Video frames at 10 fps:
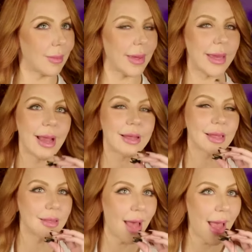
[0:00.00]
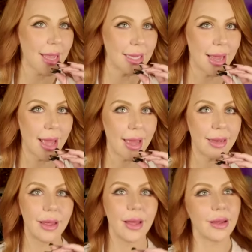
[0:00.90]
He has a lion
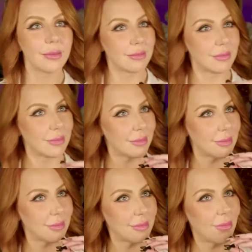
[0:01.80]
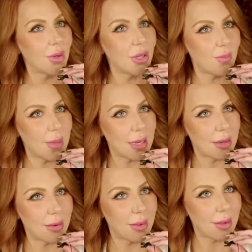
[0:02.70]
head. What do you mean?
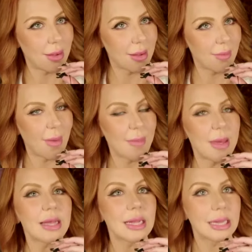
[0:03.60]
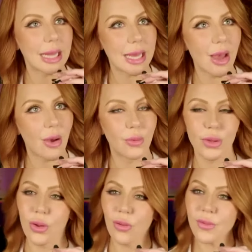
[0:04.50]
Maybe he's a Leo. Do
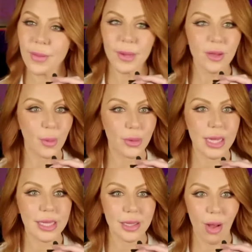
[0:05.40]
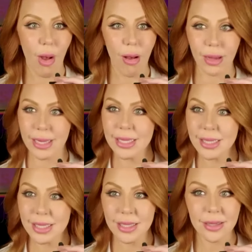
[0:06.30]
you know if somebody's birthday is in
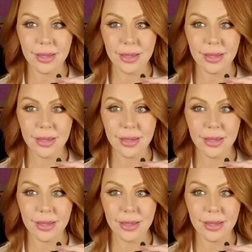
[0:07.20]
August?